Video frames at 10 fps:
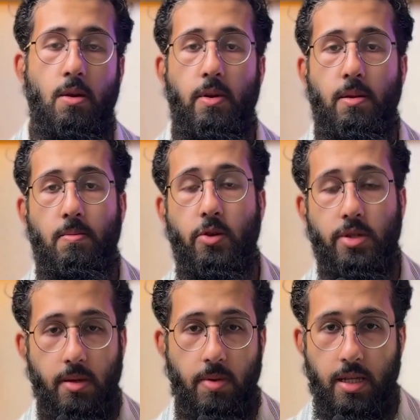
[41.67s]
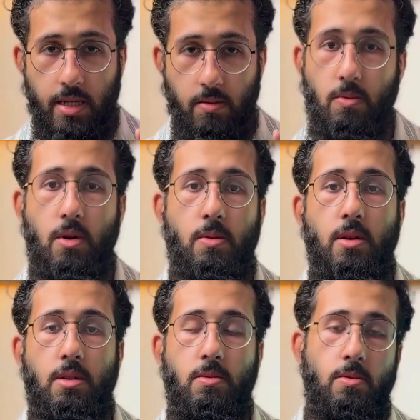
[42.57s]
Well, most of the brands that we work
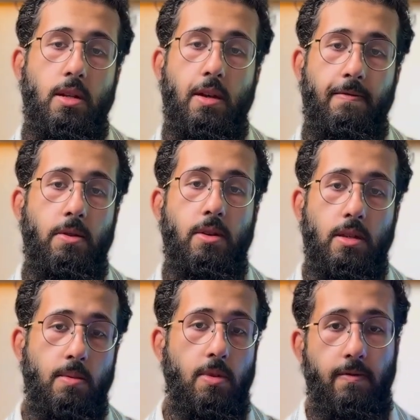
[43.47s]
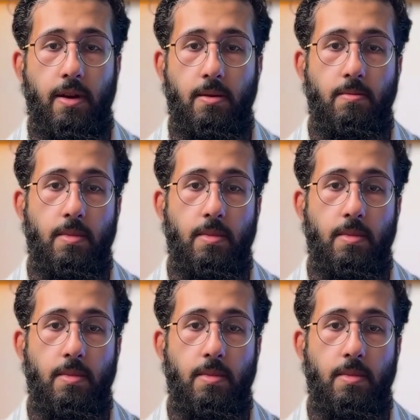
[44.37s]
with run a very simple funnel